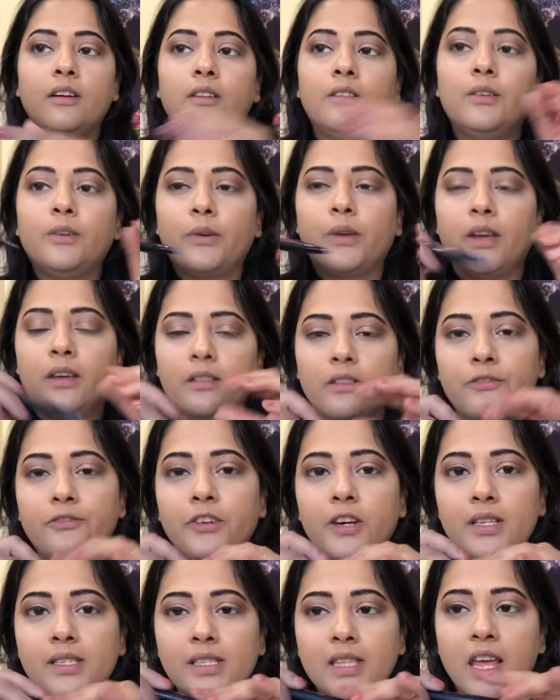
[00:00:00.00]
Okay, the
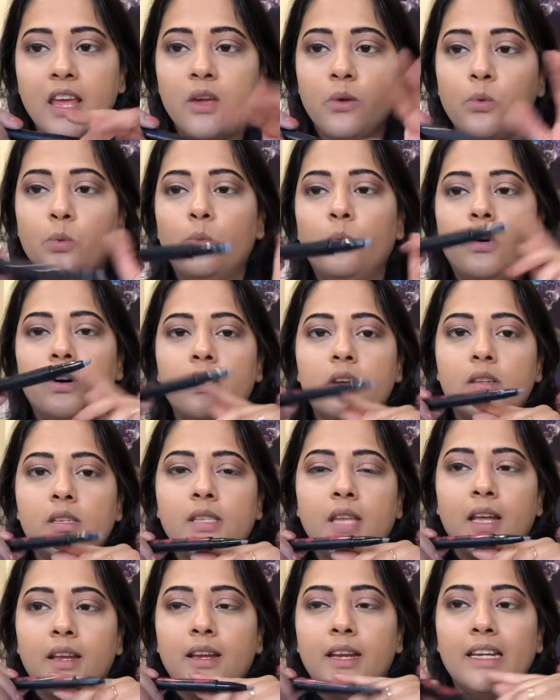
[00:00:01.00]
first thing was
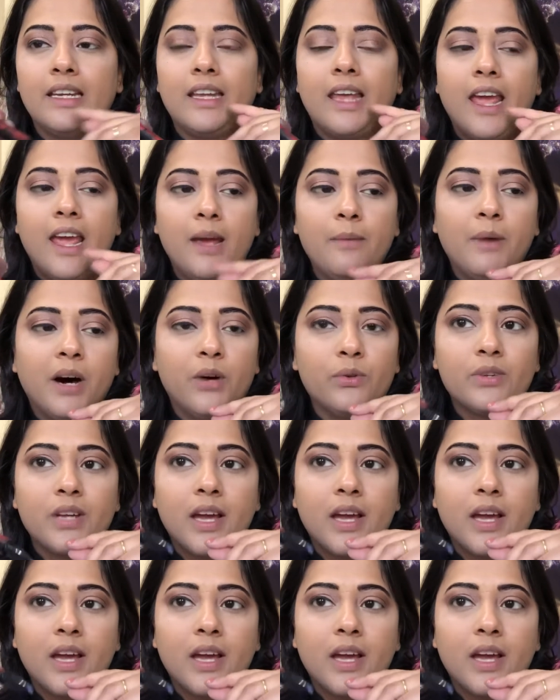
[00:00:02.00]
that it came out